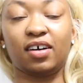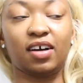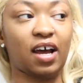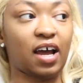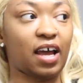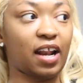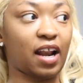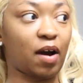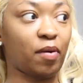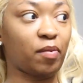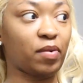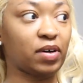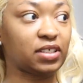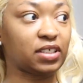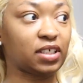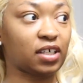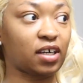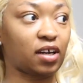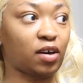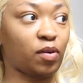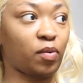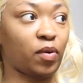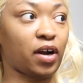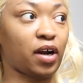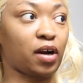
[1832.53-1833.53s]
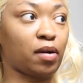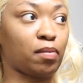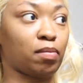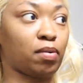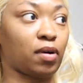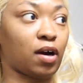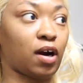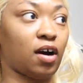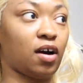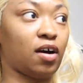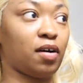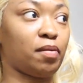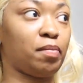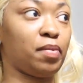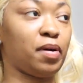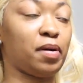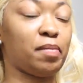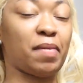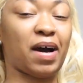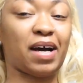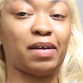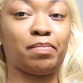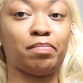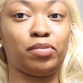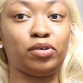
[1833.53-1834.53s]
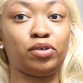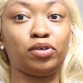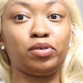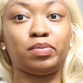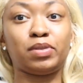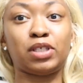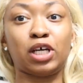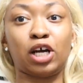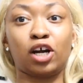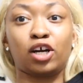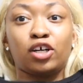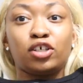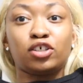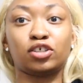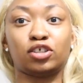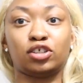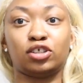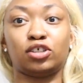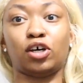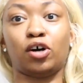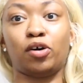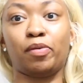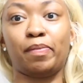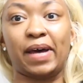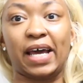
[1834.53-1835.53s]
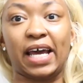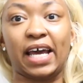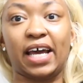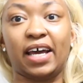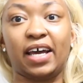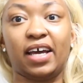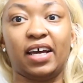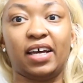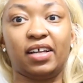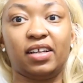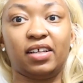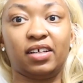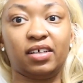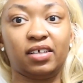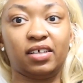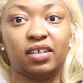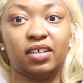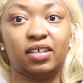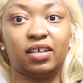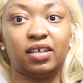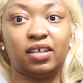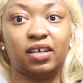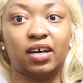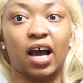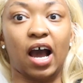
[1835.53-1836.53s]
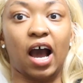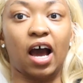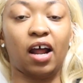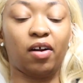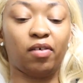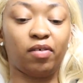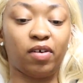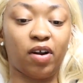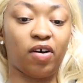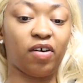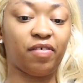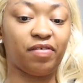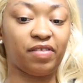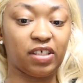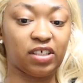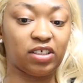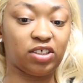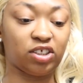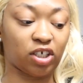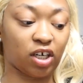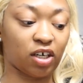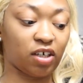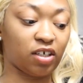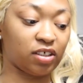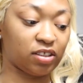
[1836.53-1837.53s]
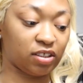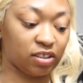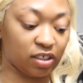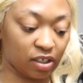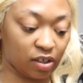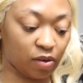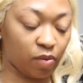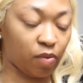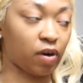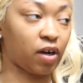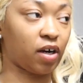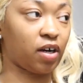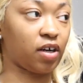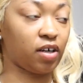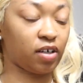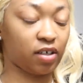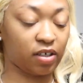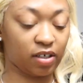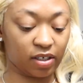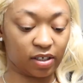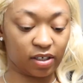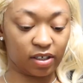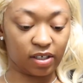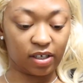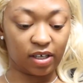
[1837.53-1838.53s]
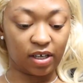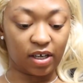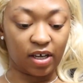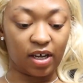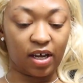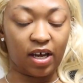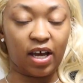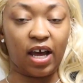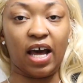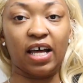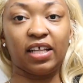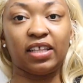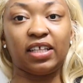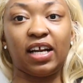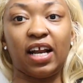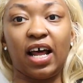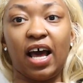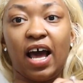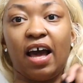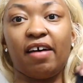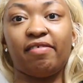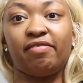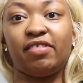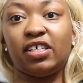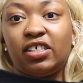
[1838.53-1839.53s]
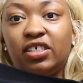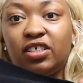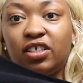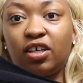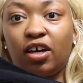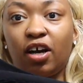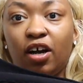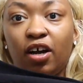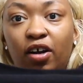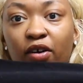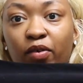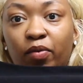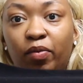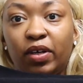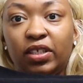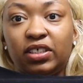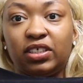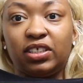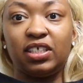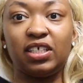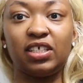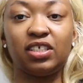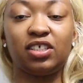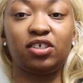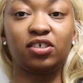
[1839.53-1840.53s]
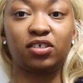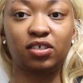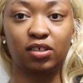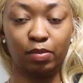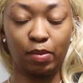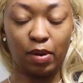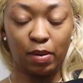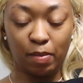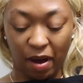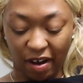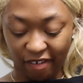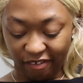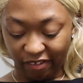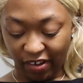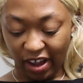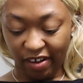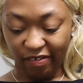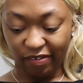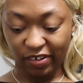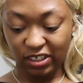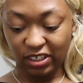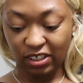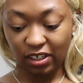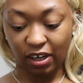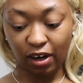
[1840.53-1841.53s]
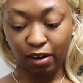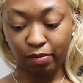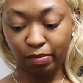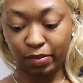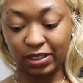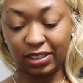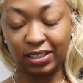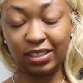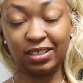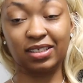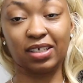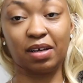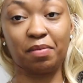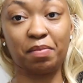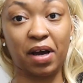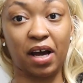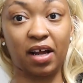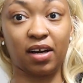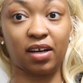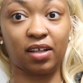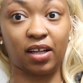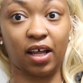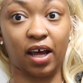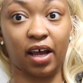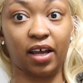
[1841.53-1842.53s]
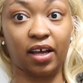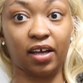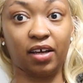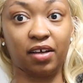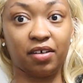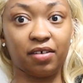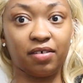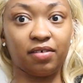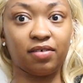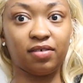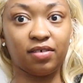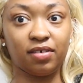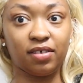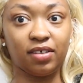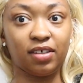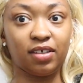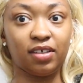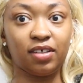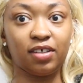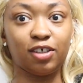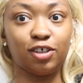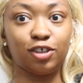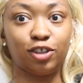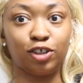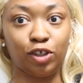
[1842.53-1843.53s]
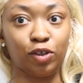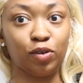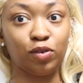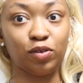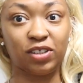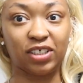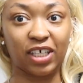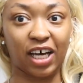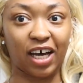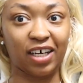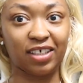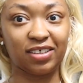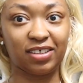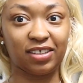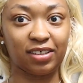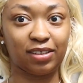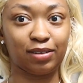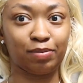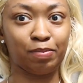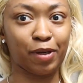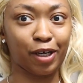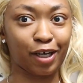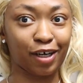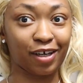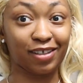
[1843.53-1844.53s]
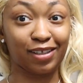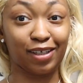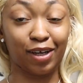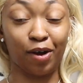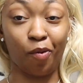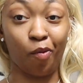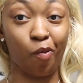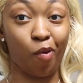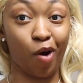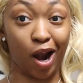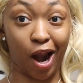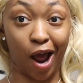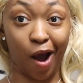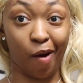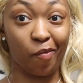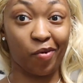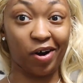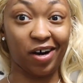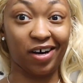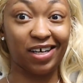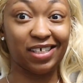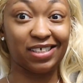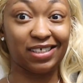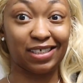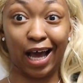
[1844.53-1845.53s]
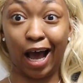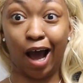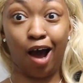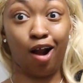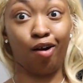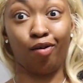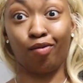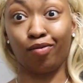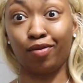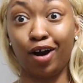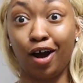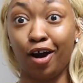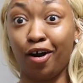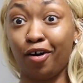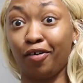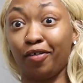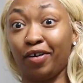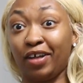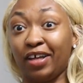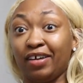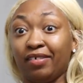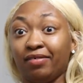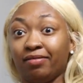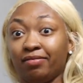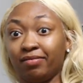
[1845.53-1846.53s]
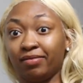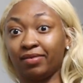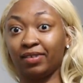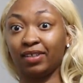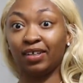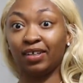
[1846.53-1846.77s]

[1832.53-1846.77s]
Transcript: And I wasn't going to wear a bra, but my boobs hurt so bad. I don't know if this shirt is going to work. And then I have this skirt, which this used to be my favorite skirt, but since I'm kind of like two sizes bigger than what I was, I don't know if,